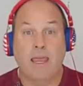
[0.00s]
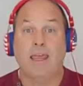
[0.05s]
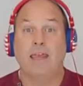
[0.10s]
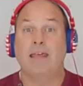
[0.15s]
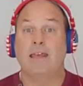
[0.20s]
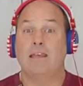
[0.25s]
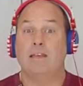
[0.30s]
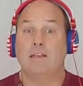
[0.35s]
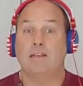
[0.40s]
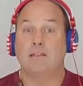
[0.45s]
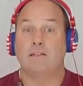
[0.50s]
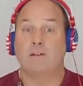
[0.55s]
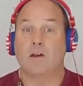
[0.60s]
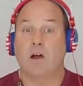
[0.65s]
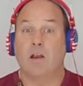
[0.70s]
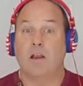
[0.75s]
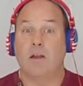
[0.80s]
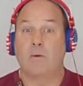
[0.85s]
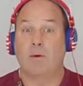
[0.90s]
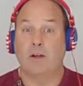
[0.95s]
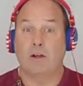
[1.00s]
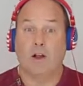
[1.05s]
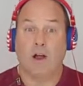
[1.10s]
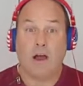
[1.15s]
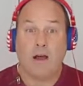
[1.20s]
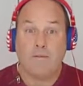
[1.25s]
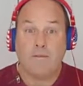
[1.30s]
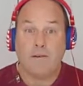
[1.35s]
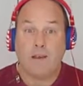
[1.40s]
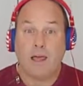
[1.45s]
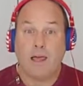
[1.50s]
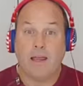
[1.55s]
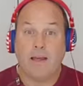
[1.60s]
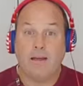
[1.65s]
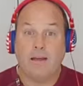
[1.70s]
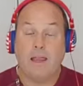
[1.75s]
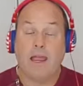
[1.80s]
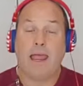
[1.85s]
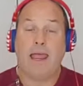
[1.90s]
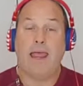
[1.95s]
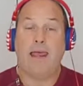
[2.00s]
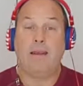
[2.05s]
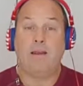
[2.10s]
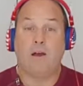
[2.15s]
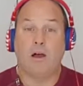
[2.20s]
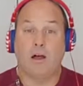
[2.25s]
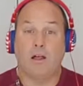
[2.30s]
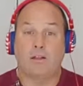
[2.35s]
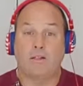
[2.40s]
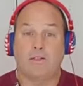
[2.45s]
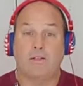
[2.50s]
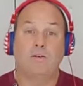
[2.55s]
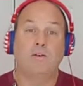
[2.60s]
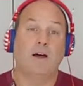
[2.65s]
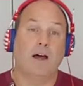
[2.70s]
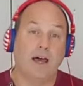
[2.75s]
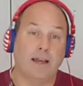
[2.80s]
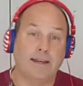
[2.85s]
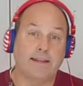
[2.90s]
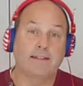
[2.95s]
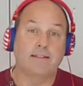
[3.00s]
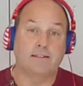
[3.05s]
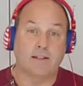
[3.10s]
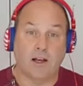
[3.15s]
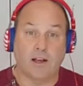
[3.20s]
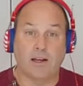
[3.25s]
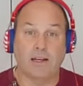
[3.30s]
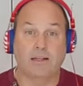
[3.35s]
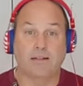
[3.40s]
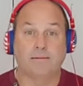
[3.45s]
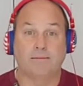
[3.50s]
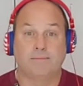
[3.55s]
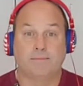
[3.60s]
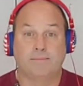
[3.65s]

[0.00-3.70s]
installing when you're offline, and also uninstalling.